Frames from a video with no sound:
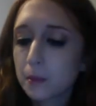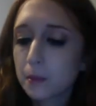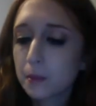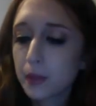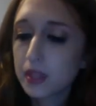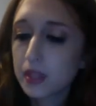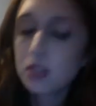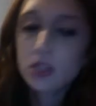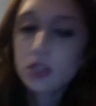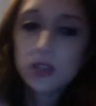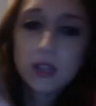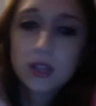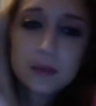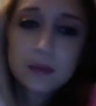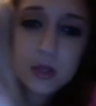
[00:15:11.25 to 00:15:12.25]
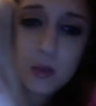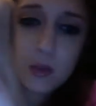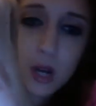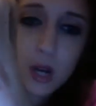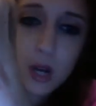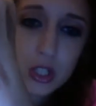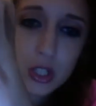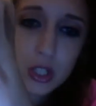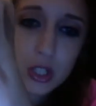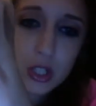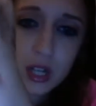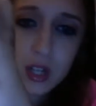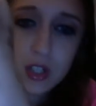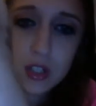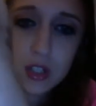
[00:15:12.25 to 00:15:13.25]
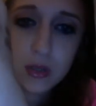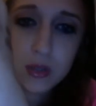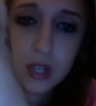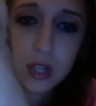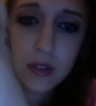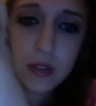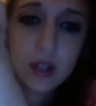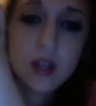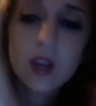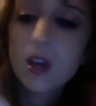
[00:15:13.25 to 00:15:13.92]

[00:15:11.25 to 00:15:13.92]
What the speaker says: But these are them swatched next to each other.